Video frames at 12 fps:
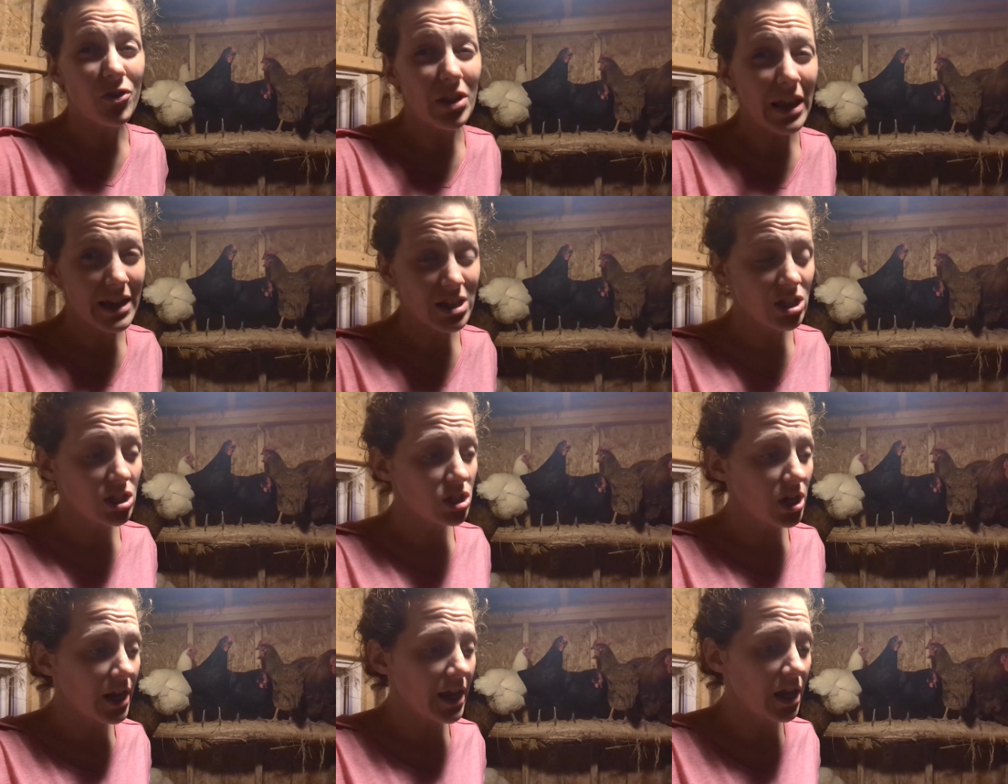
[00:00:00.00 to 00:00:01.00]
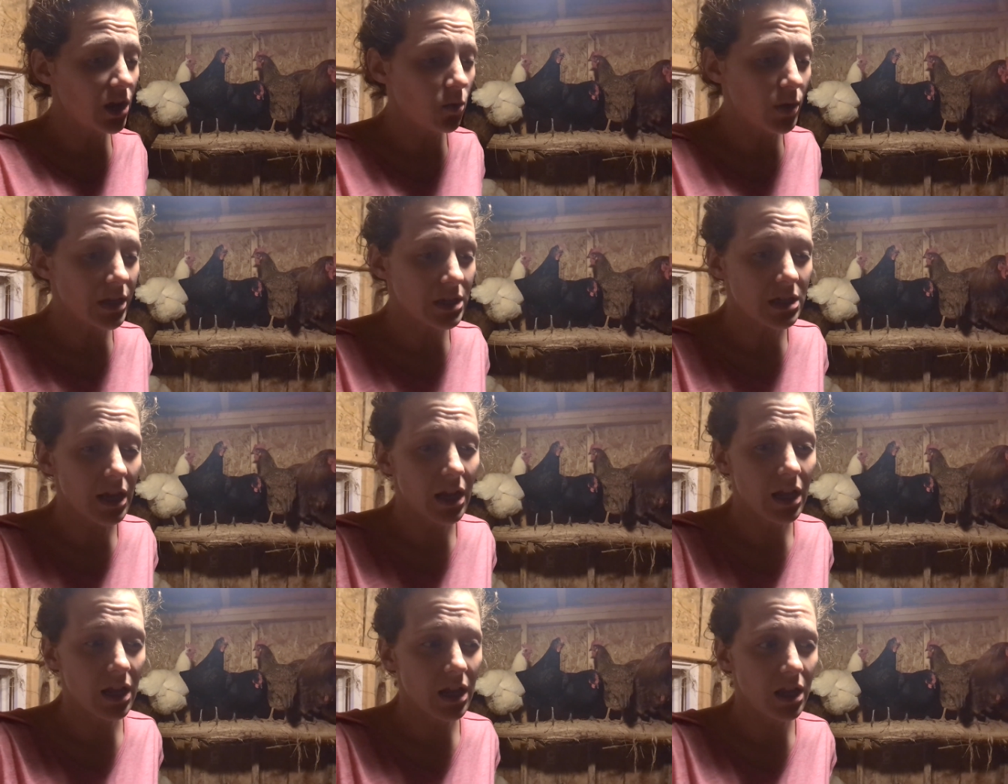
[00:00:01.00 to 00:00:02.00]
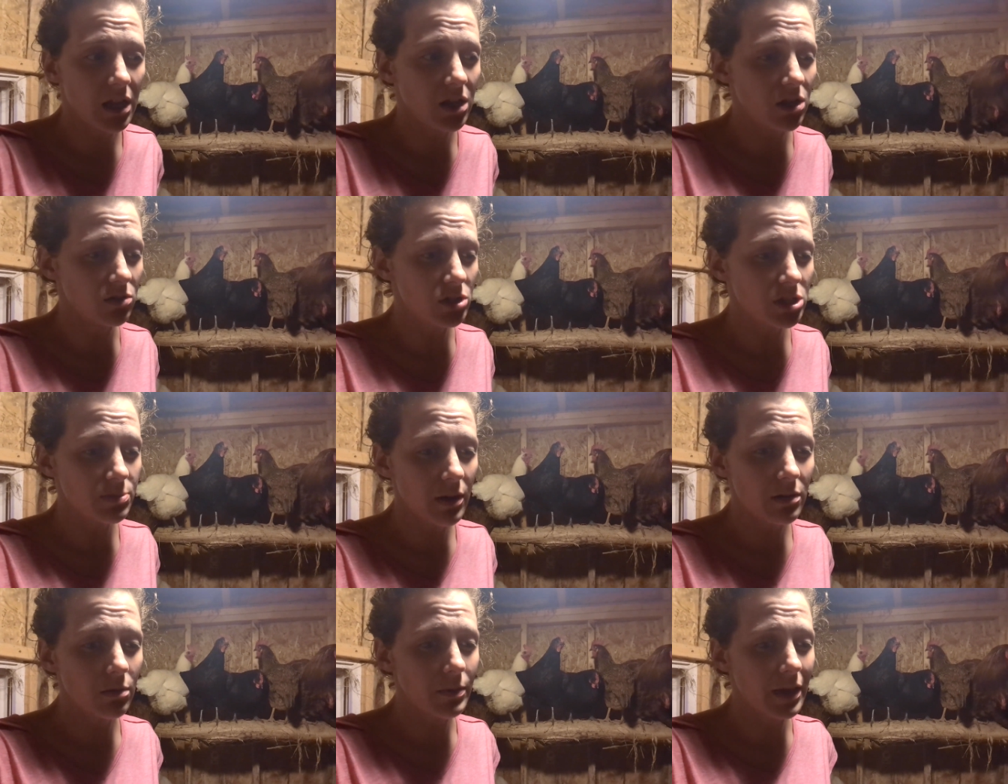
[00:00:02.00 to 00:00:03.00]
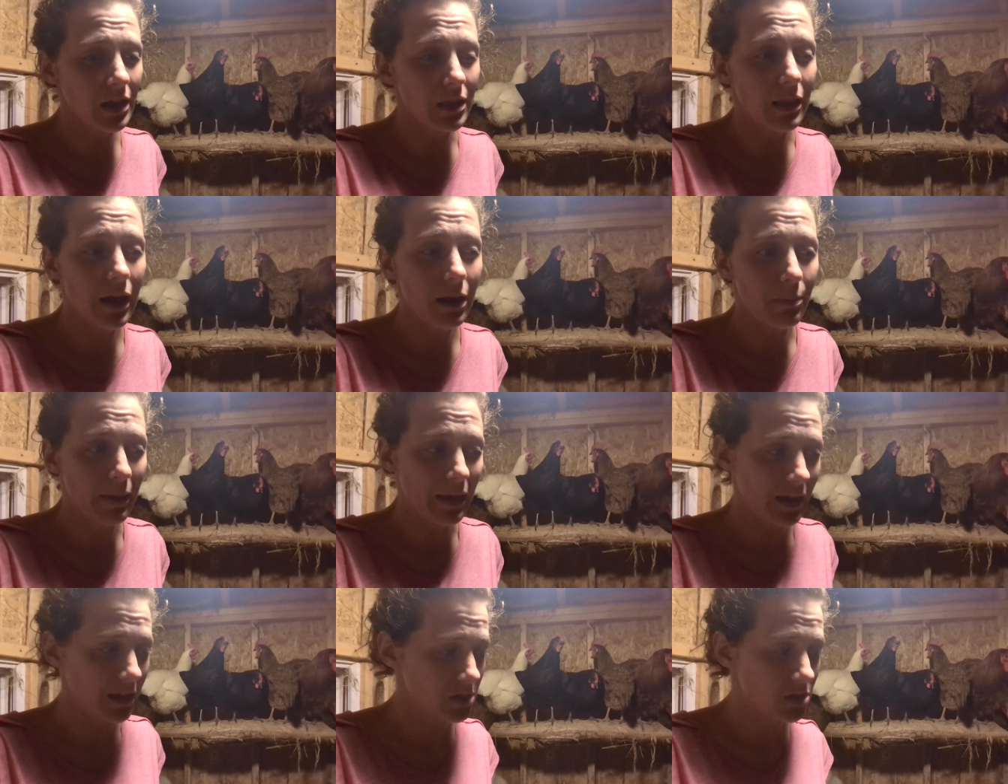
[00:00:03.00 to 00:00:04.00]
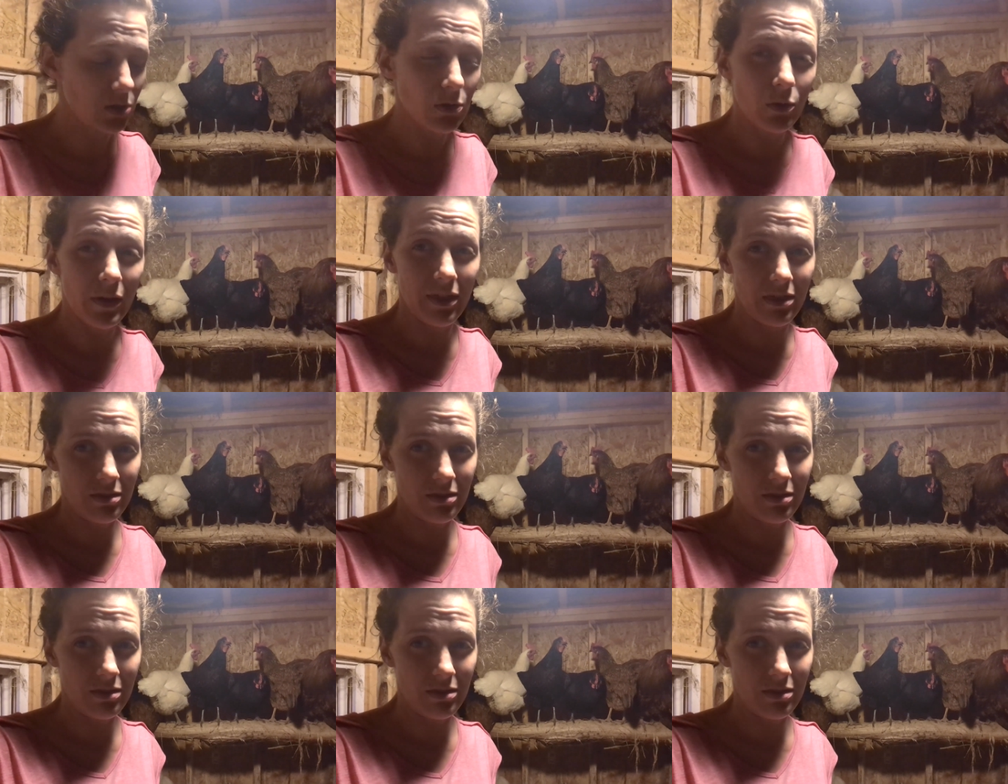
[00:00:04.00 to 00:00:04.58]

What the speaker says: fly strike, we decided, you know, she's probably in a lot of pain too.